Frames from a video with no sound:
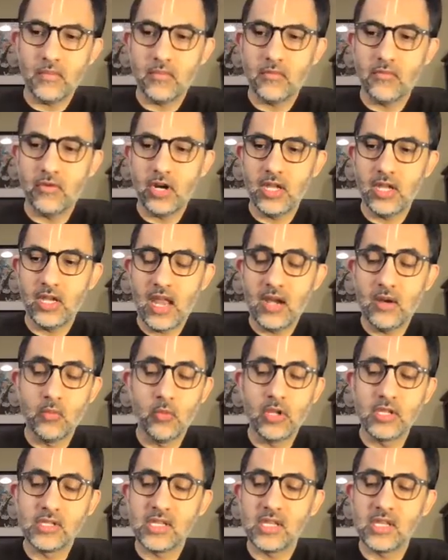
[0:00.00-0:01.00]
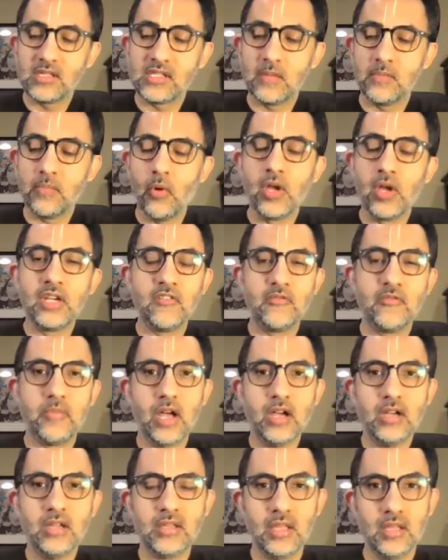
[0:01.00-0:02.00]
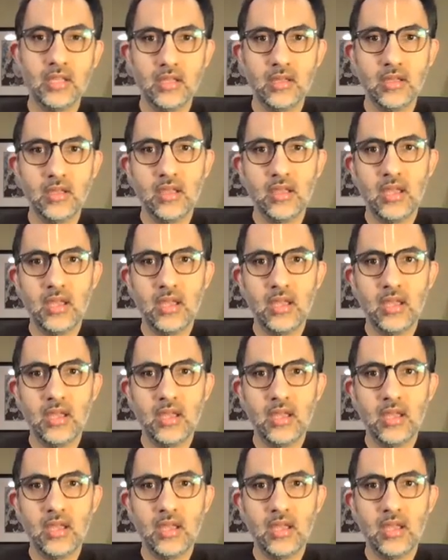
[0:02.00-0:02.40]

right, and in one sense, the point of Bhakti,